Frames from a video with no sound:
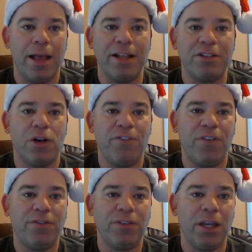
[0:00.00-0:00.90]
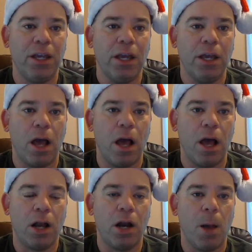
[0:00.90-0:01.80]
at Surf 50
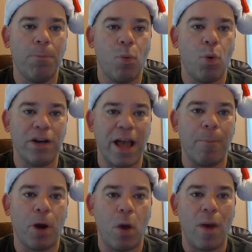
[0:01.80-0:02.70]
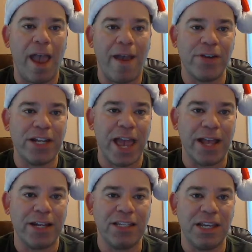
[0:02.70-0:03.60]
uh, Club board down below every
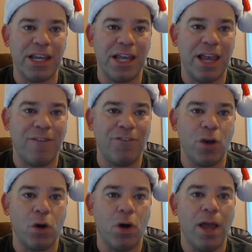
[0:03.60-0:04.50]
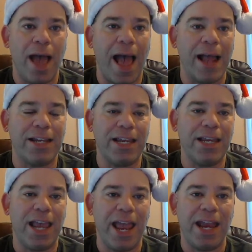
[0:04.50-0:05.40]
day to see if your
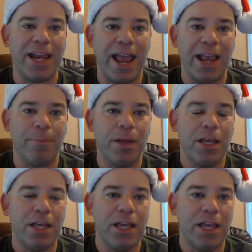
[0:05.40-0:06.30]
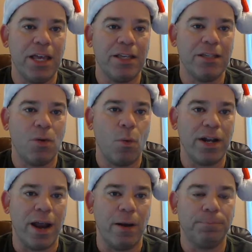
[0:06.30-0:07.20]
ID and name is
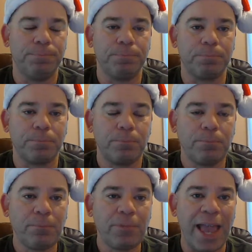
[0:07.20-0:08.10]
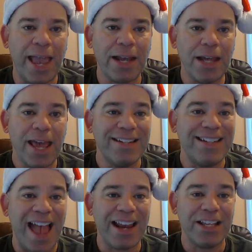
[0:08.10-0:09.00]
on there. And
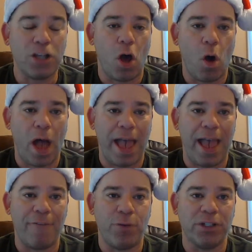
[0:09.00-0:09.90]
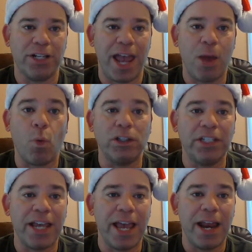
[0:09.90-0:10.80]
that is all I have for today.
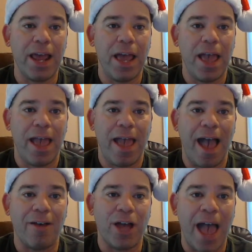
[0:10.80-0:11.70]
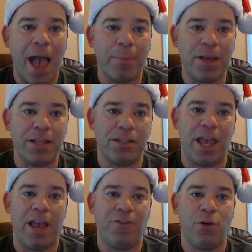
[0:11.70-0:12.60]
Once again, have a happy and
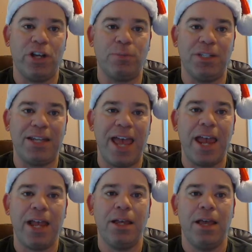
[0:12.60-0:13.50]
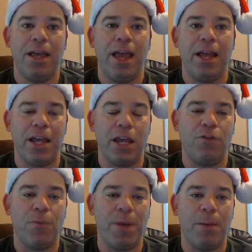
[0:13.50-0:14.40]
safe Christmas Day, and thank
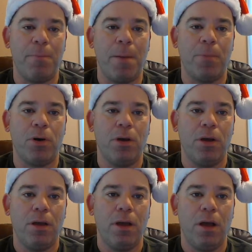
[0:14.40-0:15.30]
you for being a member